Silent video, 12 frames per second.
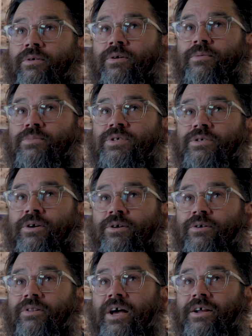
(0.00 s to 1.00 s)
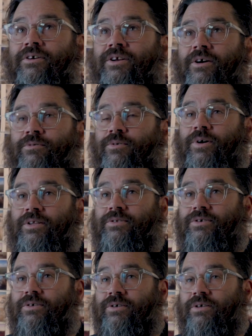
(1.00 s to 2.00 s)
I'm so glad I never went
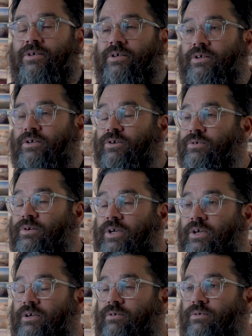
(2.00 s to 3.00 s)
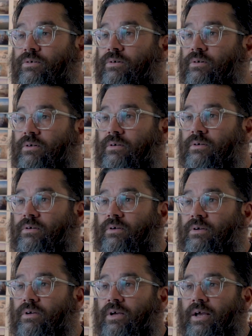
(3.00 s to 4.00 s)
to uni or
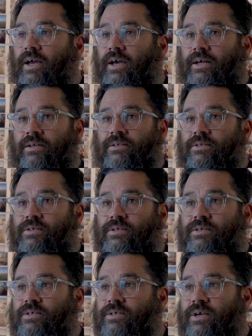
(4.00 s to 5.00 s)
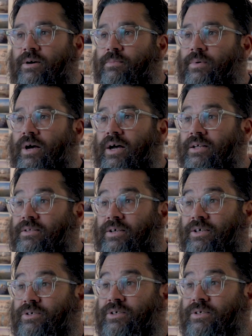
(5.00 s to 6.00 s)
had some art
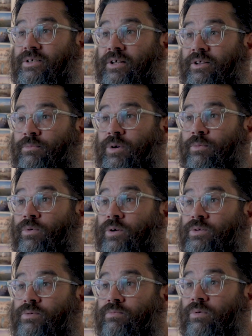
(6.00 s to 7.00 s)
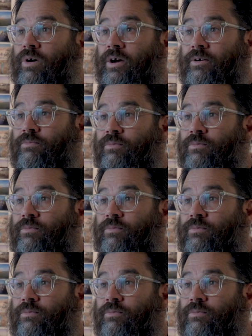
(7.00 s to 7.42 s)
teacher telling me what's right and